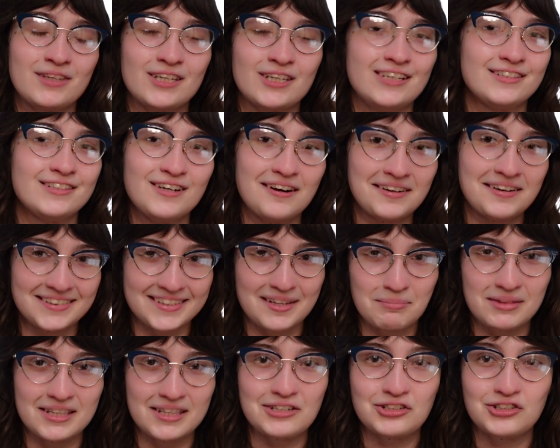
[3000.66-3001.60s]
It's not
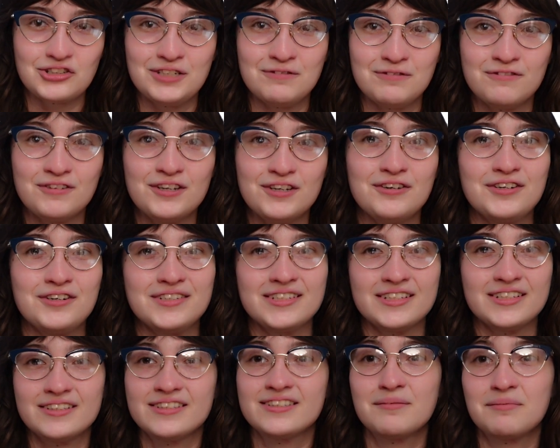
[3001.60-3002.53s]
something she
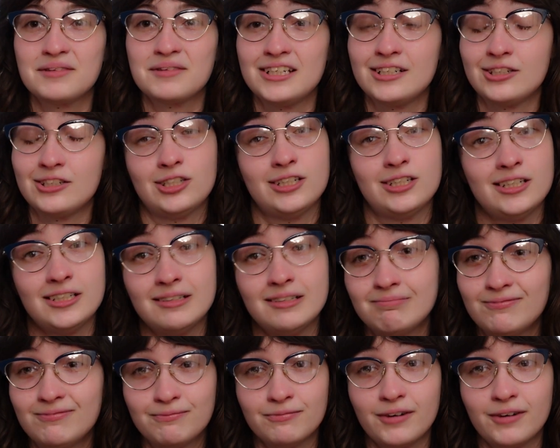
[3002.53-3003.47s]
fears, it's something she
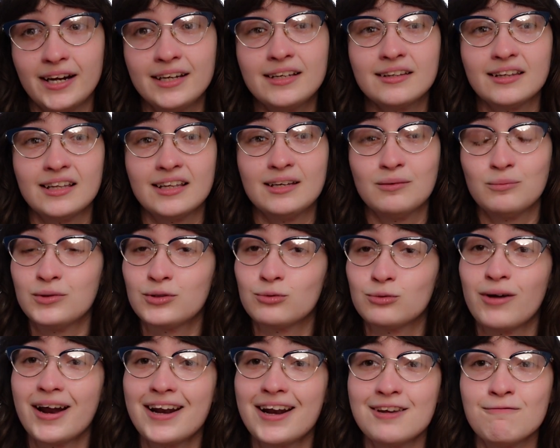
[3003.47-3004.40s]
frankly, was
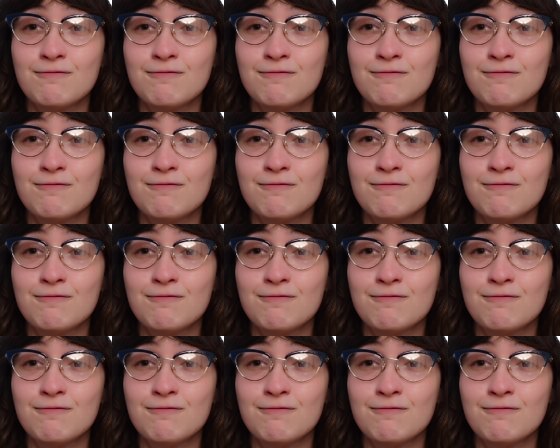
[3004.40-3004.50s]
ready